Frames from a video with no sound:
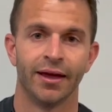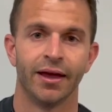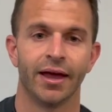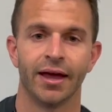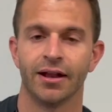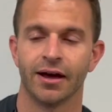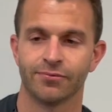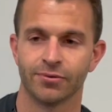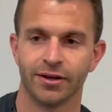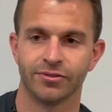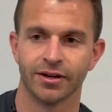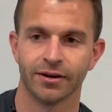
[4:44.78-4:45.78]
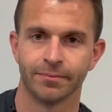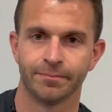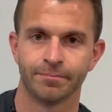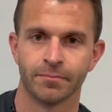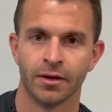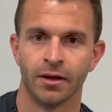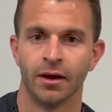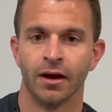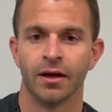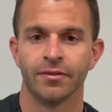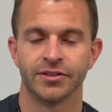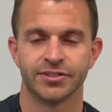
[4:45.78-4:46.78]
And off right there.
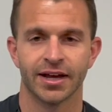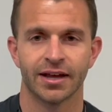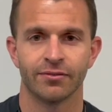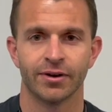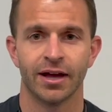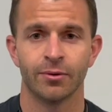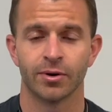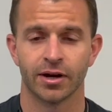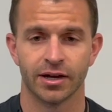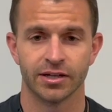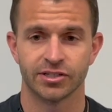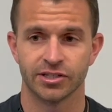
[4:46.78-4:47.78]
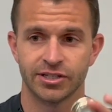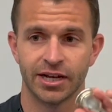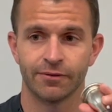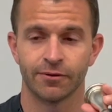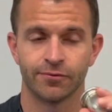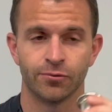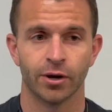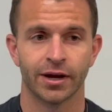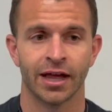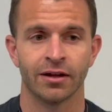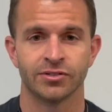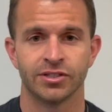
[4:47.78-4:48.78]
The second round, we're going to sustain it for 4
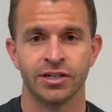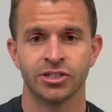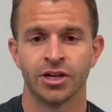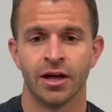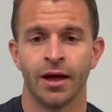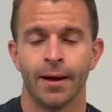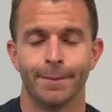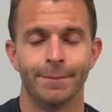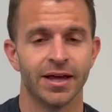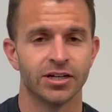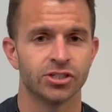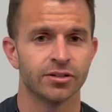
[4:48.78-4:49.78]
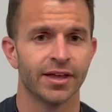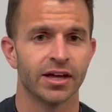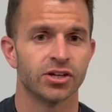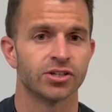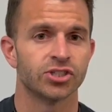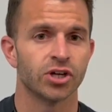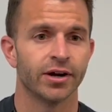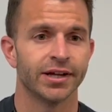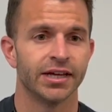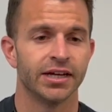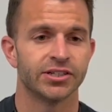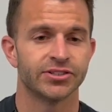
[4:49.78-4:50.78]
counts each. Make sure that you're starting
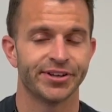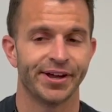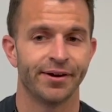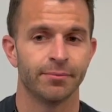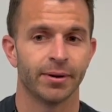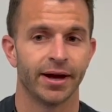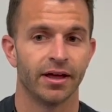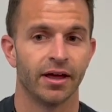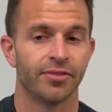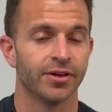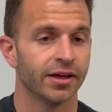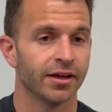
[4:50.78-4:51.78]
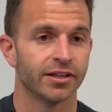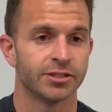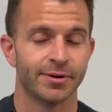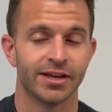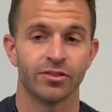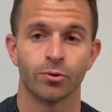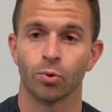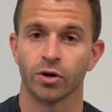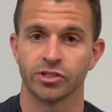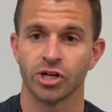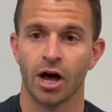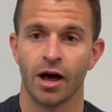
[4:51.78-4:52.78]
each sound by thinking and speaking the word
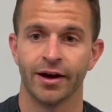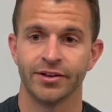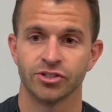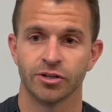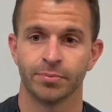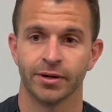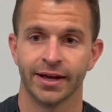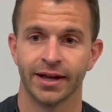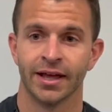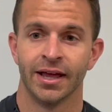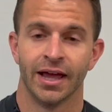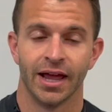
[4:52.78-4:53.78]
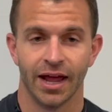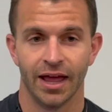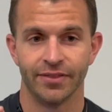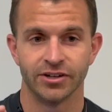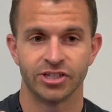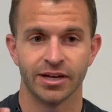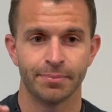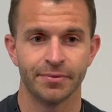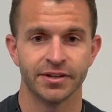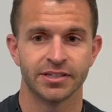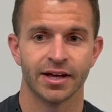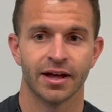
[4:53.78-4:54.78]
ta as you're playing, and the tip of
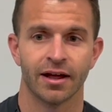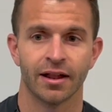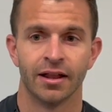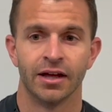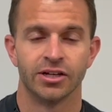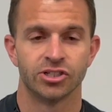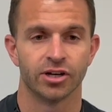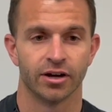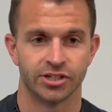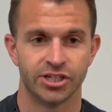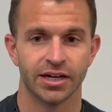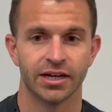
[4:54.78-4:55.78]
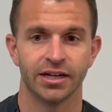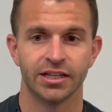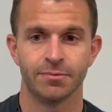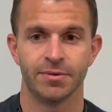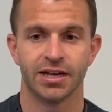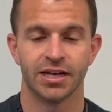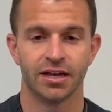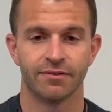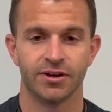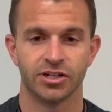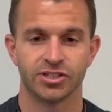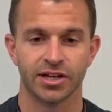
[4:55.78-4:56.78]
the tongue should articulate the beginning of
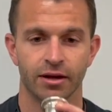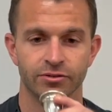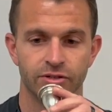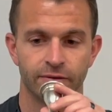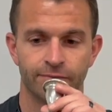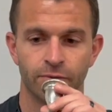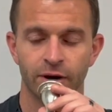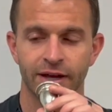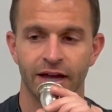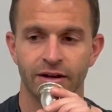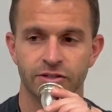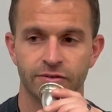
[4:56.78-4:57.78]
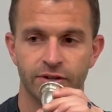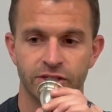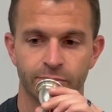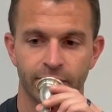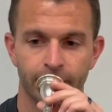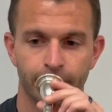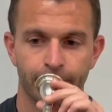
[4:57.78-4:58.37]
each sound. So 4 counts for each one.